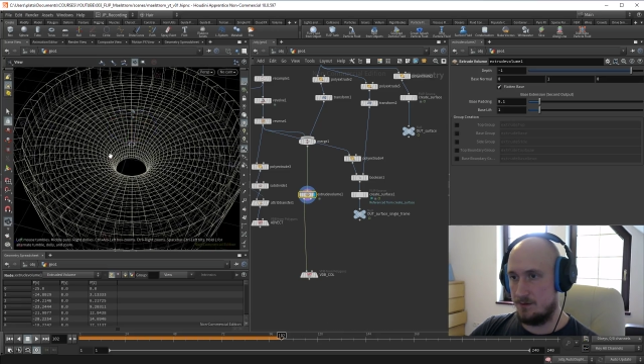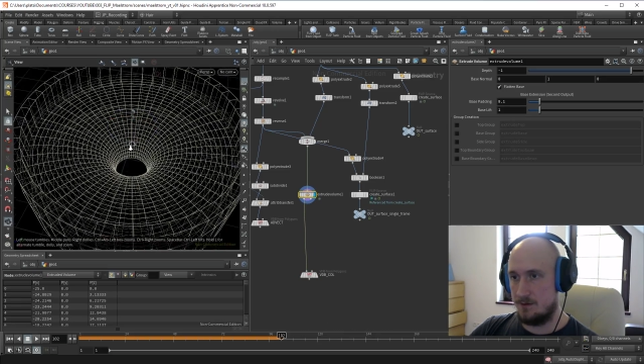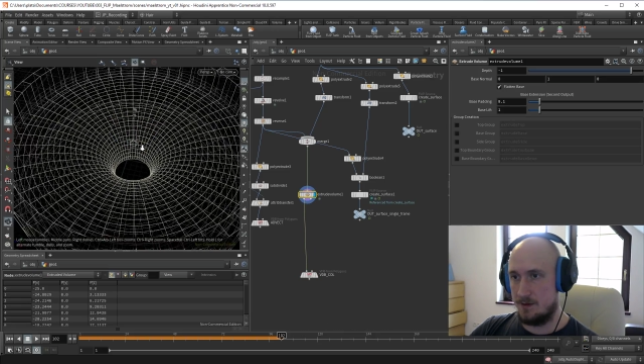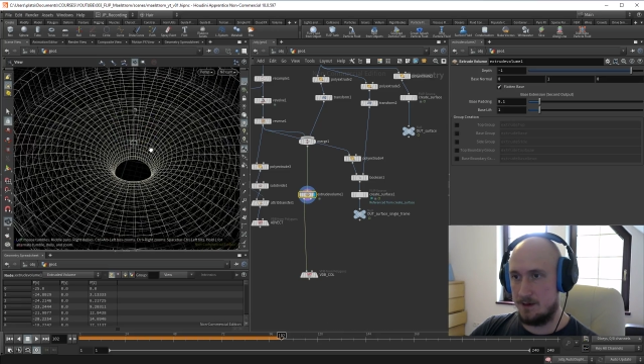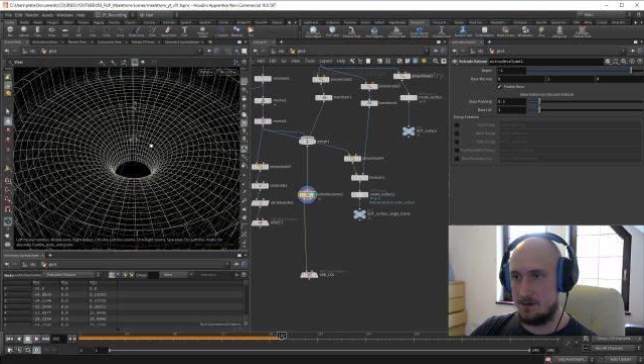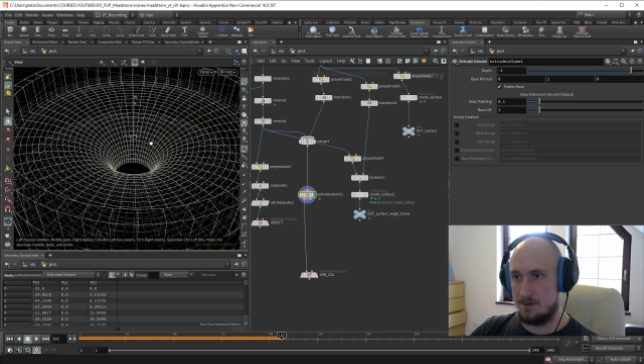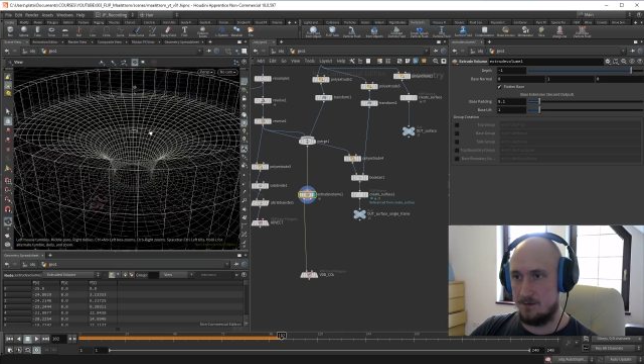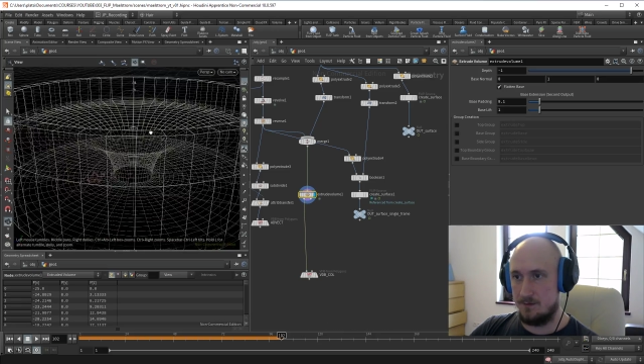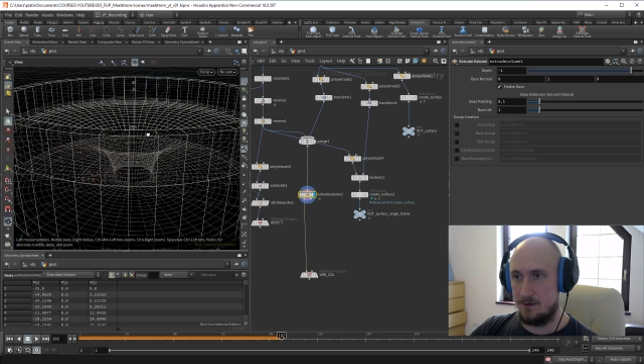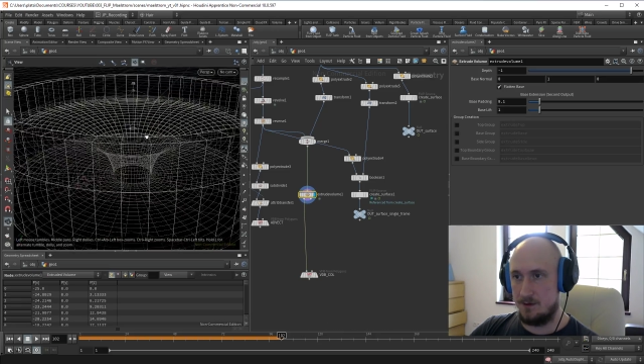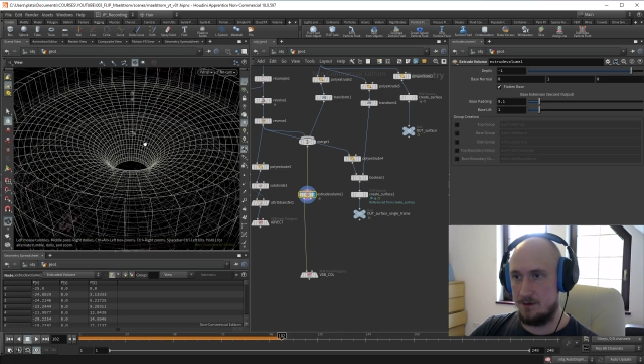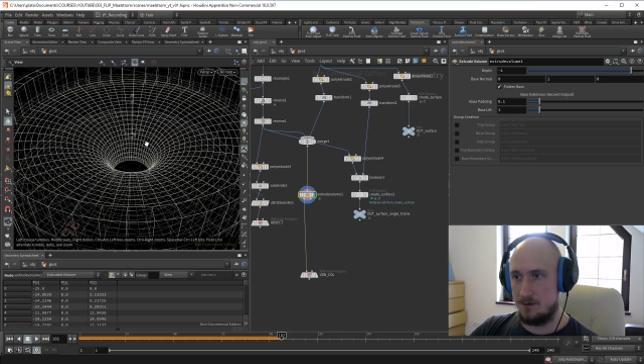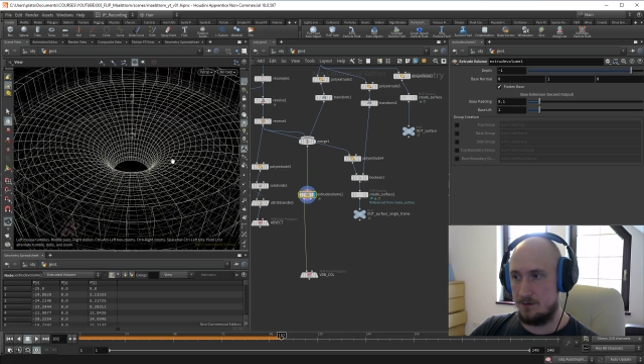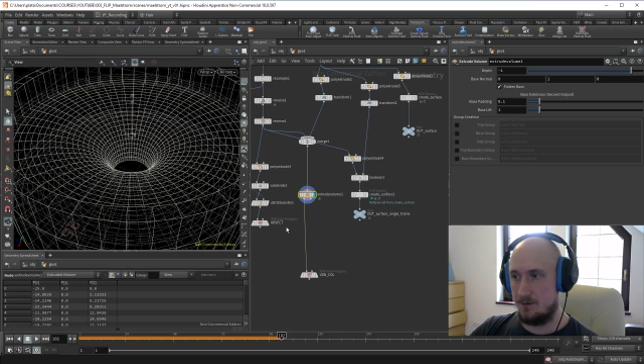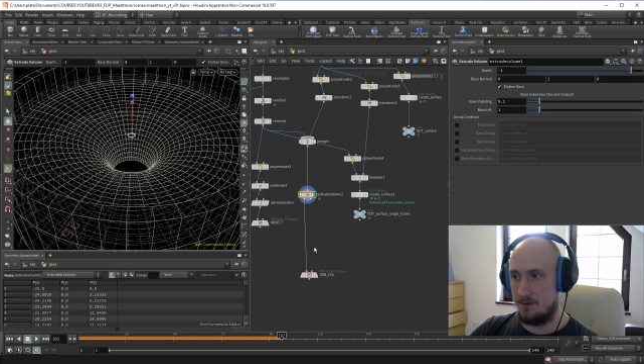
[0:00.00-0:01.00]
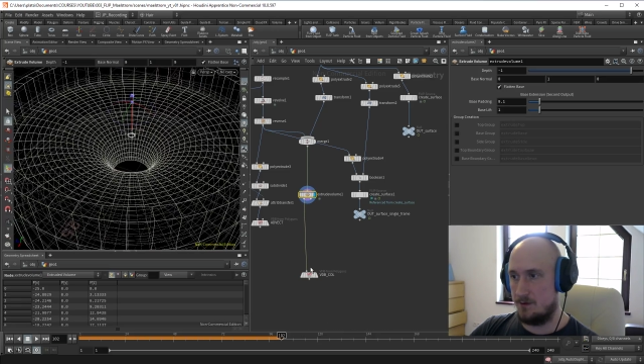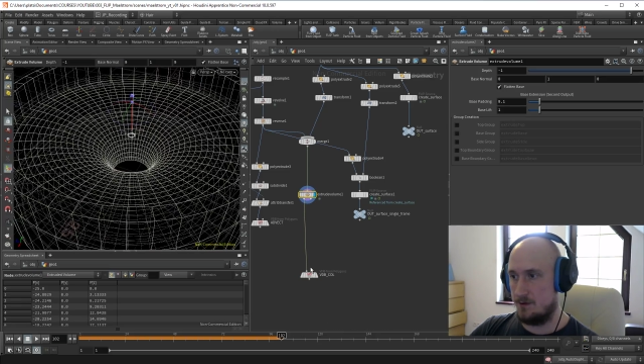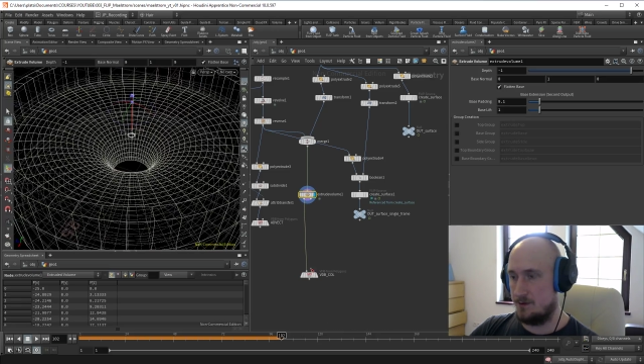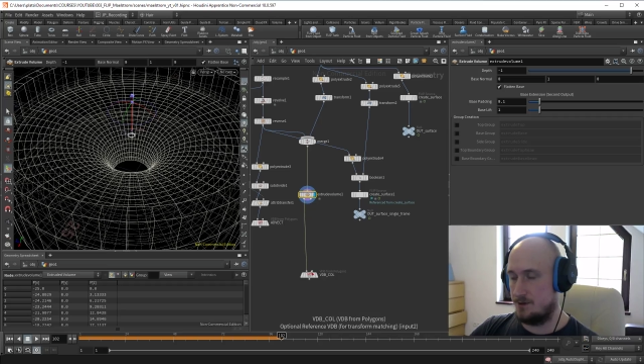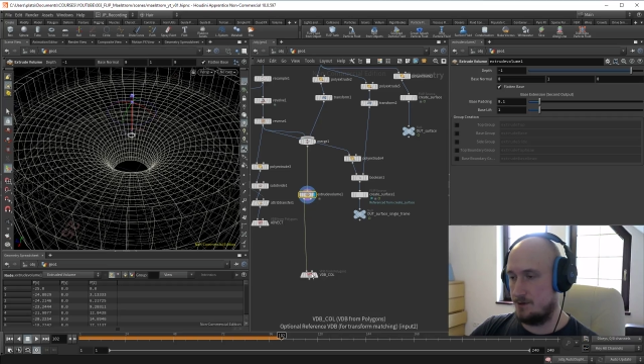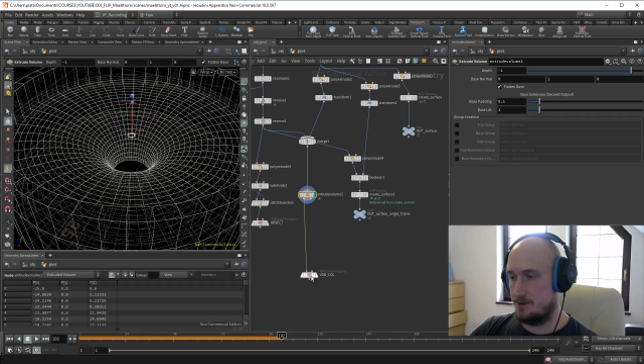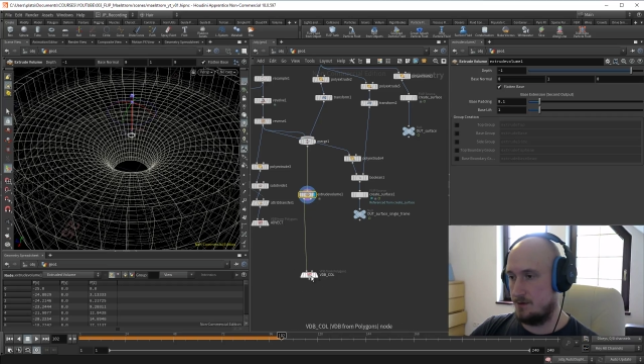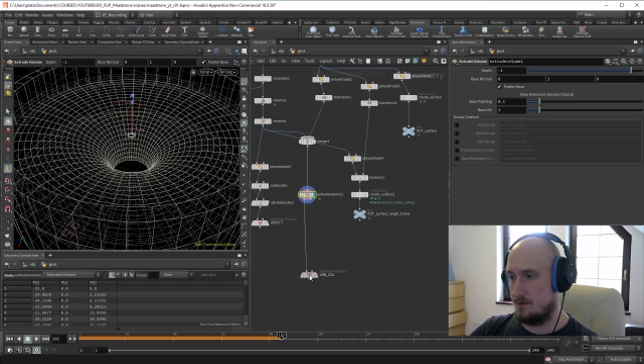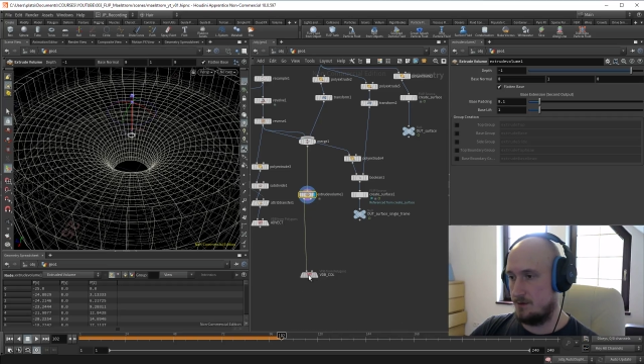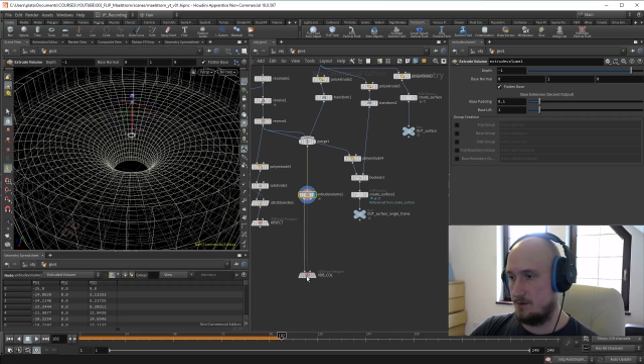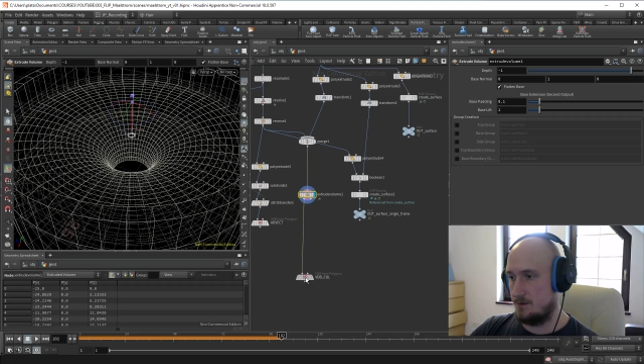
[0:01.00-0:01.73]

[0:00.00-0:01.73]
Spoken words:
add some detail to the collision,